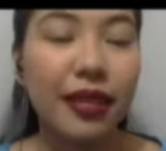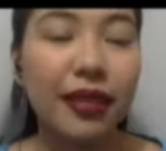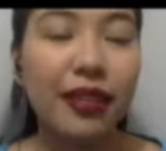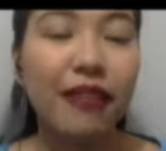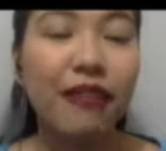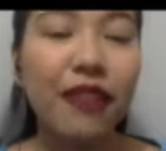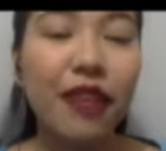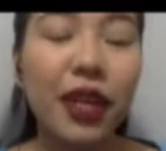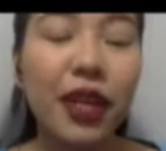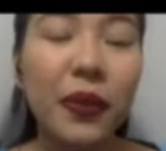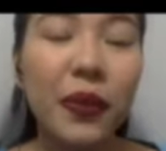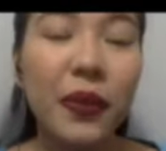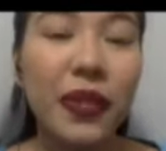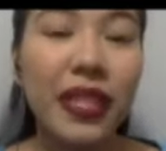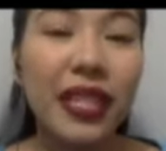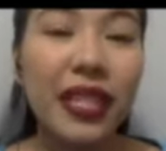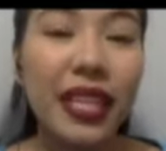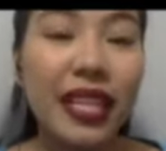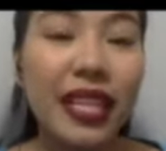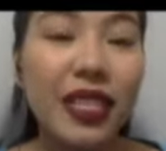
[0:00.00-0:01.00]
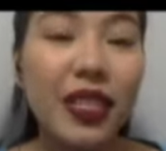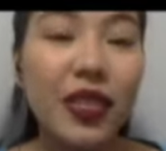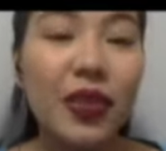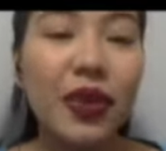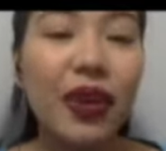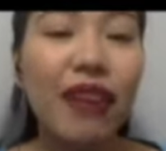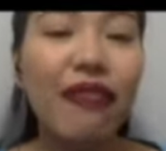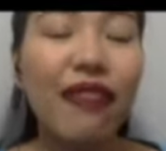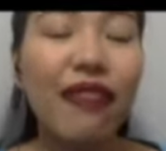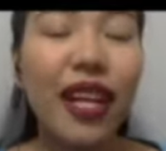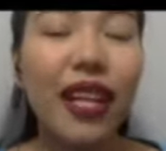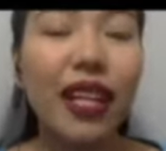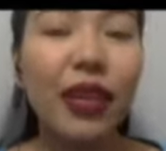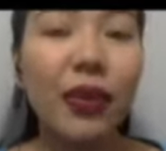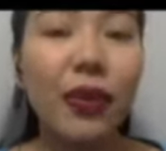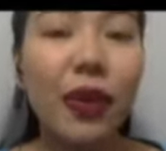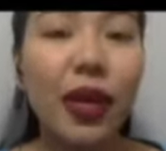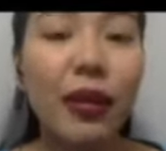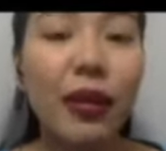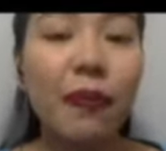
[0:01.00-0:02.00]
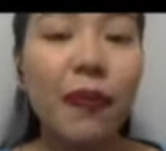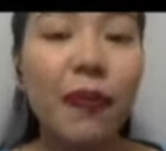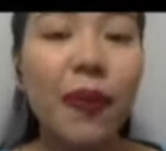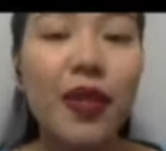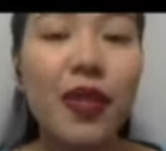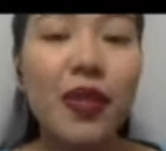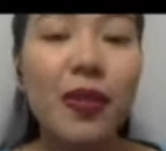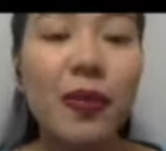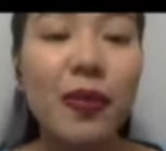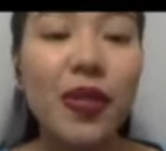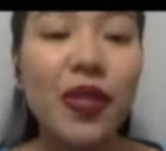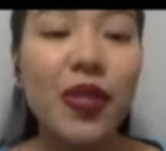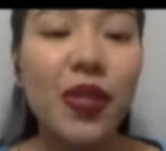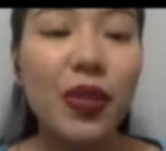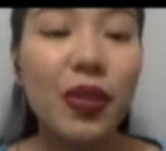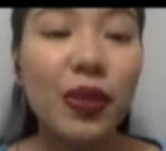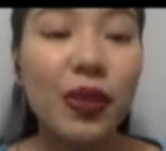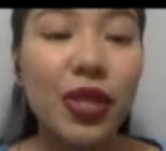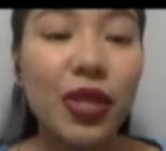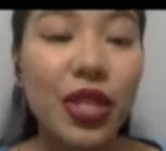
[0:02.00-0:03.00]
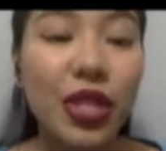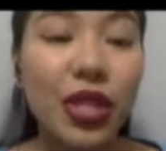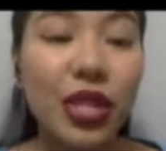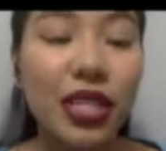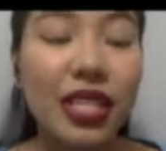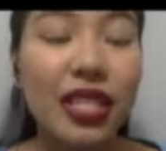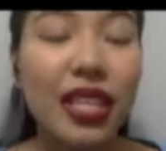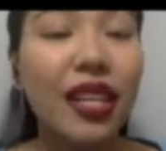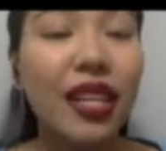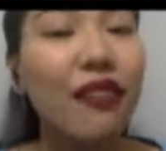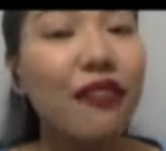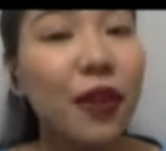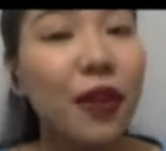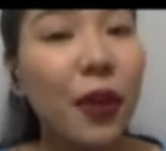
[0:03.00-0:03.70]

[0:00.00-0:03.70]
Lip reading: The fourth one is to evaluate possible solutions and, of